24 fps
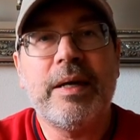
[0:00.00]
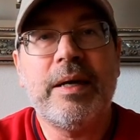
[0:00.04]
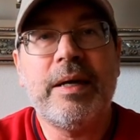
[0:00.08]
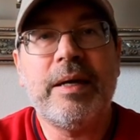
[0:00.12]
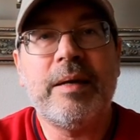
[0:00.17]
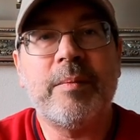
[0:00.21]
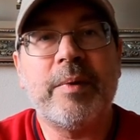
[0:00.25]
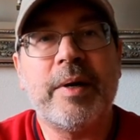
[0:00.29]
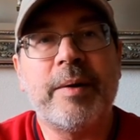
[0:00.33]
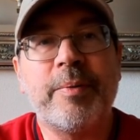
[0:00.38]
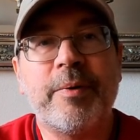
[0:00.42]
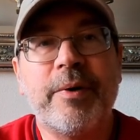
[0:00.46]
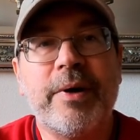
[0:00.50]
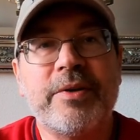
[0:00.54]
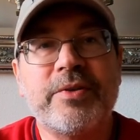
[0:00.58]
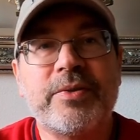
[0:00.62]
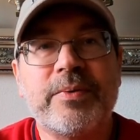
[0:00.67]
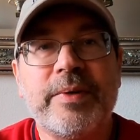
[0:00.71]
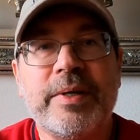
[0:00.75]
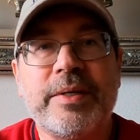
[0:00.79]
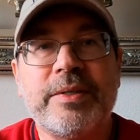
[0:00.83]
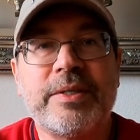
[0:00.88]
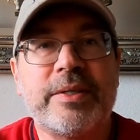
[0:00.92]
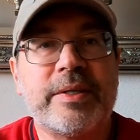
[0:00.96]
in my
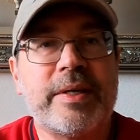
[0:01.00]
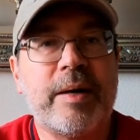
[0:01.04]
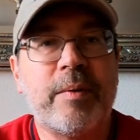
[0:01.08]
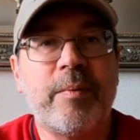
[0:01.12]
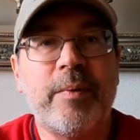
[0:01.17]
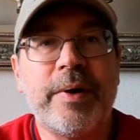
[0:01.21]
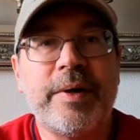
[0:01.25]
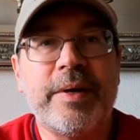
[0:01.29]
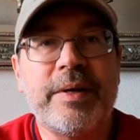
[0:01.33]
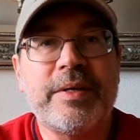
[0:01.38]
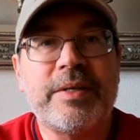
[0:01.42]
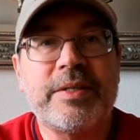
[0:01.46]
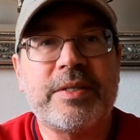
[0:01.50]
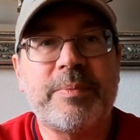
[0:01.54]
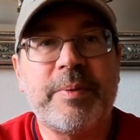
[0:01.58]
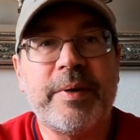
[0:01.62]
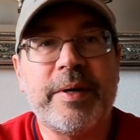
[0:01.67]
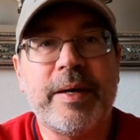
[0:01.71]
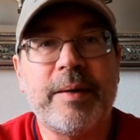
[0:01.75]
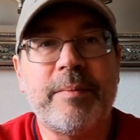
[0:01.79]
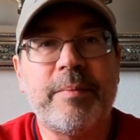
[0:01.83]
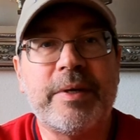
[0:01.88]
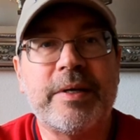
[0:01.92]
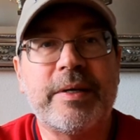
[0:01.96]
price range that I wanted to
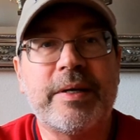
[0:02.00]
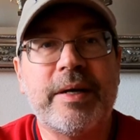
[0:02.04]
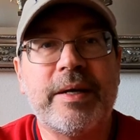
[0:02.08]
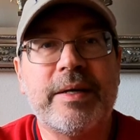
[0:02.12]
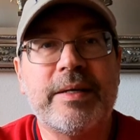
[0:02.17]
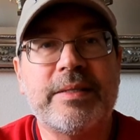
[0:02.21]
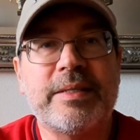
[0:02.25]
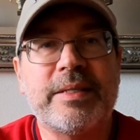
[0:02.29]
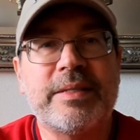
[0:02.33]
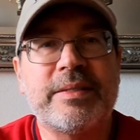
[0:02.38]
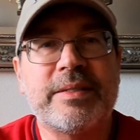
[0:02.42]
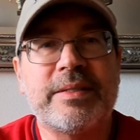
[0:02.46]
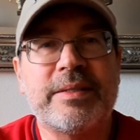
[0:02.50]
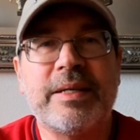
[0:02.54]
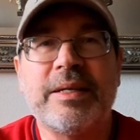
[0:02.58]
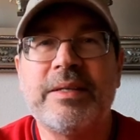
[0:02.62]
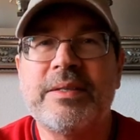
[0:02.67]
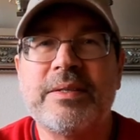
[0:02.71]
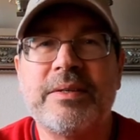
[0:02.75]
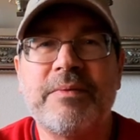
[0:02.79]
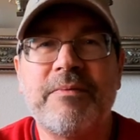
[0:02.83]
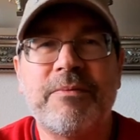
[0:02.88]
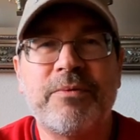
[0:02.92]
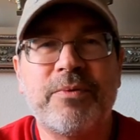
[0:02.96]
spend, because it's
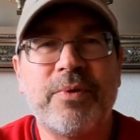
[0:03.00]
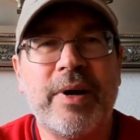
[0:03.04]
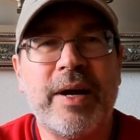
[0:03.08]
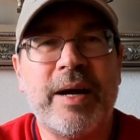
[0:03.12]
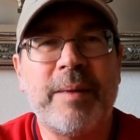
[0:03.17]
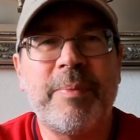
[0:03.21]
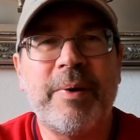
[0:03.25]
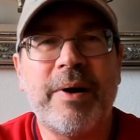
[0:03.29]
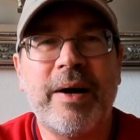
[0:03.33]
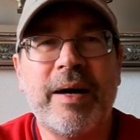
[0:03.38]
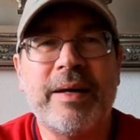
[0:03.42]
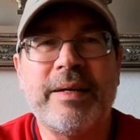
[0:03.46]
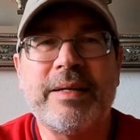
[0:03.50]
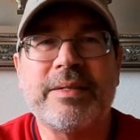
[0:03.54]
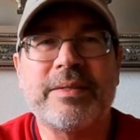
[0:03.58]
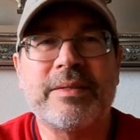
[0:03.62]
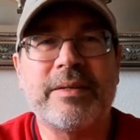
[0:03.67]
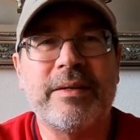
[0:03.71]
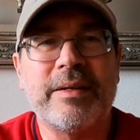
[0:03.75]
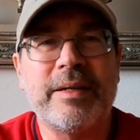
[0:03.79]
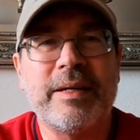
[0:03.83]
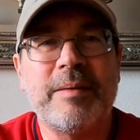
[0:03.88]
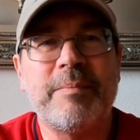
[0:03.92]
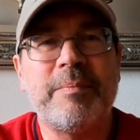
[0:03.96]
it's a tripod and it's
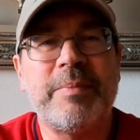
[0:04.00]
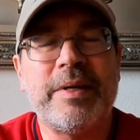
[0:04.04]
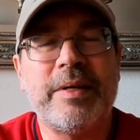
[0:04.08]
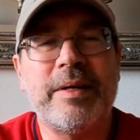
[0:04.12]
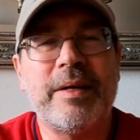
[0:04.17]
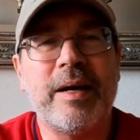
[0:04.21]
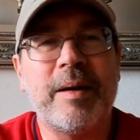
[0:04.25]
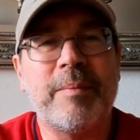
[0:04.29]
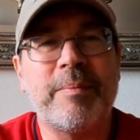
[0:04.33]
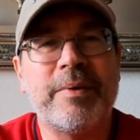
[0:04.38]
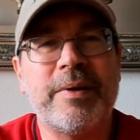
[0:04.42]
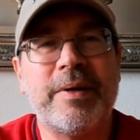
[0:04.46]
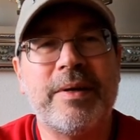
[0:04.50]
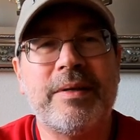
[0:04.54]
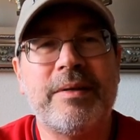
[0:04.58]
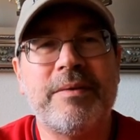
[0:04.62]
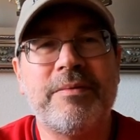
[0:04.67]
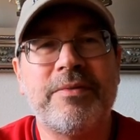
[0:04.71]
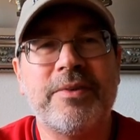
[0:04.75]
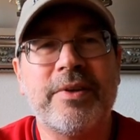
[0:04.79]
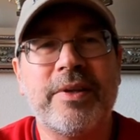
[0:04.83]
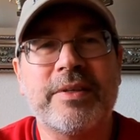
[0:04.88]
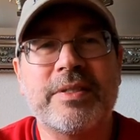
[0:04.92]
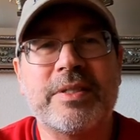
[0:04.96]
going to get beat up, and I
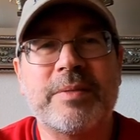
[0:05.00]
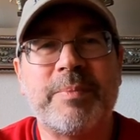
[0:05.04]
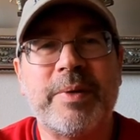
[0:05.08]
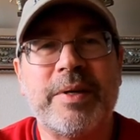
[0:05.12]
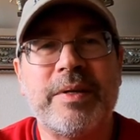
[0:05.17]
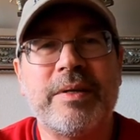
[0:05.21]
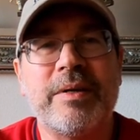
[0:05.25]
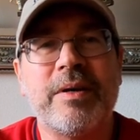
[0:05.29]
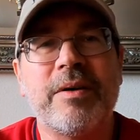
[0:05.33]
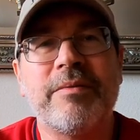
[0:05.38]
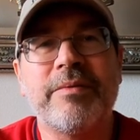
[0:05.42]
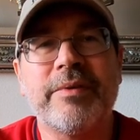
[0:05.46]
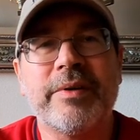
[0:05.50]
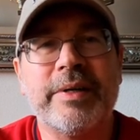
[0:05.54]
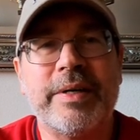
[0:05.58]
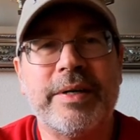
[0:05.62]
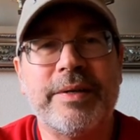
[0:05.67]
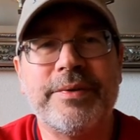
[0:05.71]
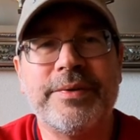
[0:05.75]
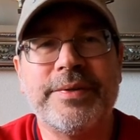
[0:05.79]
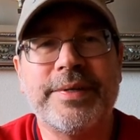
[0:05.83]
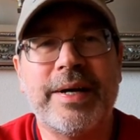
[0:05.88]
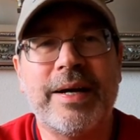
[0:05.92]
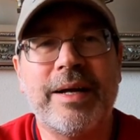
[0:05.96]
didn't feel like spending over a
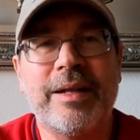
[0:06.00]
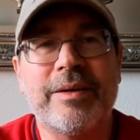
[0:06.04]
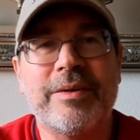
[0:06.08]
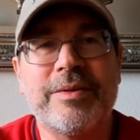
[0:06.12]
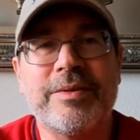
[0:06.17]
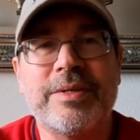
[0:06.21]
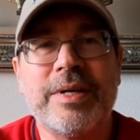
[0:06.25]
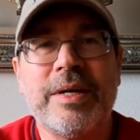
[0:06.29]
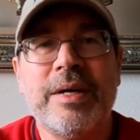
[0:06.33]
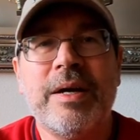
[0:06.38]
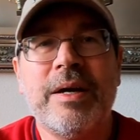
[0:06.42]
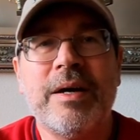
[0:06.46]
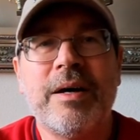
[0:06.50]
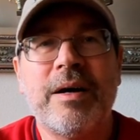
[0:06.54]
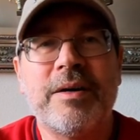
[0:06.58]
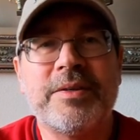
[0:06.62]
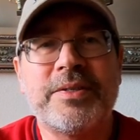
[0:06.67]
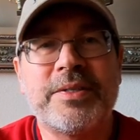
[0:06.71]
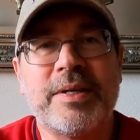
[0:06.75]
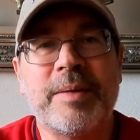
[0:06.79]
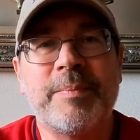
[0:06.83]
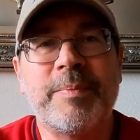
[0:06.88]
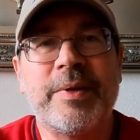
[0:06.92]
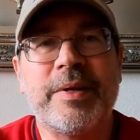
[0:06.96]
hundred dollars
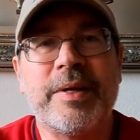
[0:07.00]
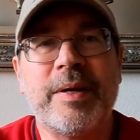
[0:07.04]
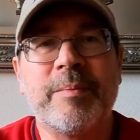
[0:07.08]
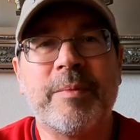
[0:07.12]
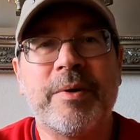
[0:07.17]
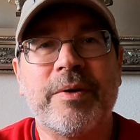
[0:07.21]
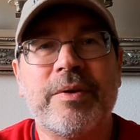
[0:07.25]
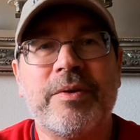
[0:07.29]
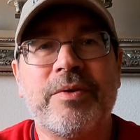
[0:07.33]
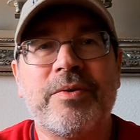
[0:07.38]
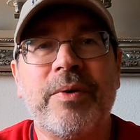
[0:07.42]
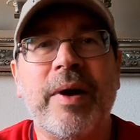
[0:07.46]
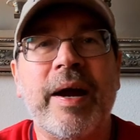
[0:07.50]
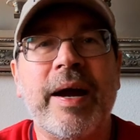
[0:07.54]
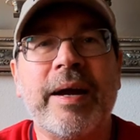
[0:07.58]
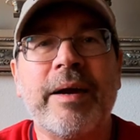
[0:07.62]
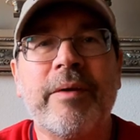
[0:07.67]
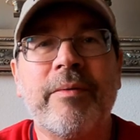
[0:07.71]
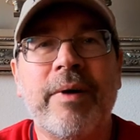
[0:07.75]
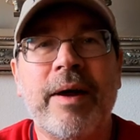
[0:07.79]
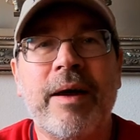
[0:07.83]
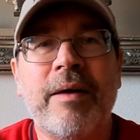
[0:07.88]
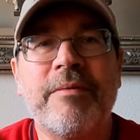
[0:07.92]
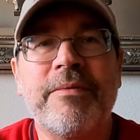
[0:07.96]
on something I'm going to
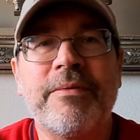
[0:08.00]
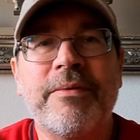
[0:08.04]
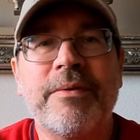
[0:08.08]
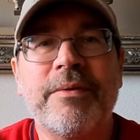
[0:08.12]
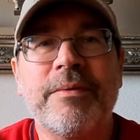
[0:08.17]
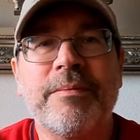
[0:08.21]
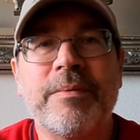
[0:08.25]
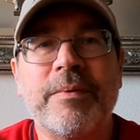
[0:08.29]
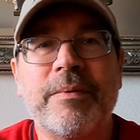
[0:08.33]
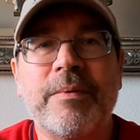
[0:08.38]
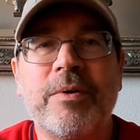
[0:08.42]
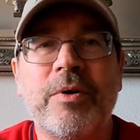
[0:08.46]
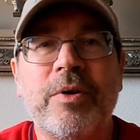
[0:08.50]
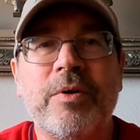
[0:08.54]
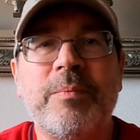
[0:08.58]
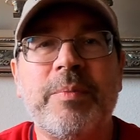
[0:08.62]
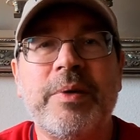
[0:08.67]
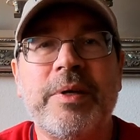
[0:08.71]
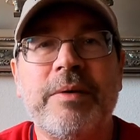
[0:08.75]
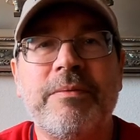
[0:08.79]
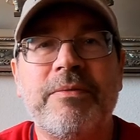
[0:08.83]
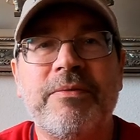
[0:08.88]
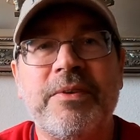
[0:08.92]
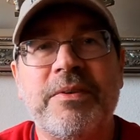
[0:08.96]
drag around for could
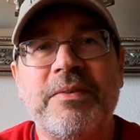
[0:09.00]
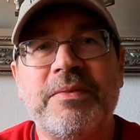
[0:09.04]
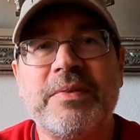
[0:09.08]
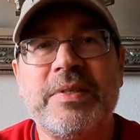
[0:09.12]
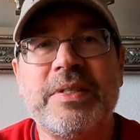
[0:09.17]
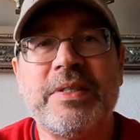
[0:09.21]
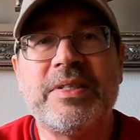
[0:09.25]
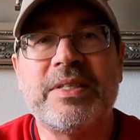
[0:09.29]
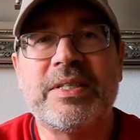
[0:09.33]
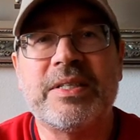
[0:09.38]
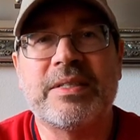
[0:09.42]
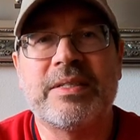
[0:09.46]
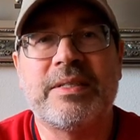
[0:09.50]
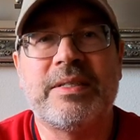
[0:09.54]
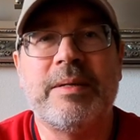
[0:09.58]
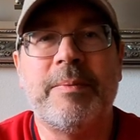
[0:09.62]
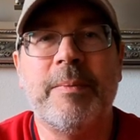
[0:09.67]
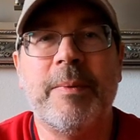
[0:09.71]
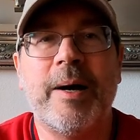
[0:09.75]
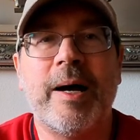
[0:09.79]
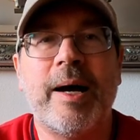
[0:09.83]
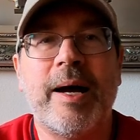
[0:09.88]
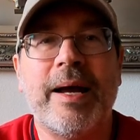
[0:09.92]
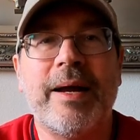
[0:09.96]
be fifty, sixty
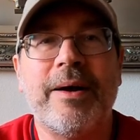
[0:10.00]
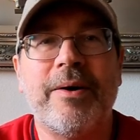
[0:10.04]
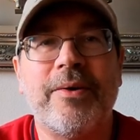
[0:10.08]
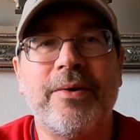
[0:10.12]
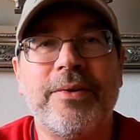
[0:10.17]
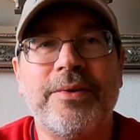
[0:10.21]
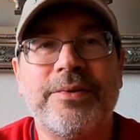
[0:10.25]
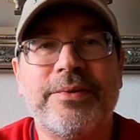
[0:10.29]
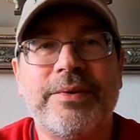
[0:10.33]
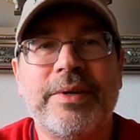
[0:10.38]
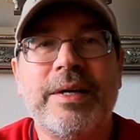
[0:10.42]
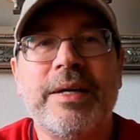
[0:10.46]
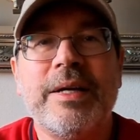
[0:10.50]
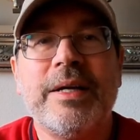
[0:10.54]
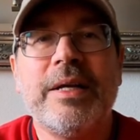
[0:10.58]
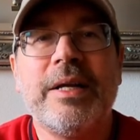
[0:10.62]
miles.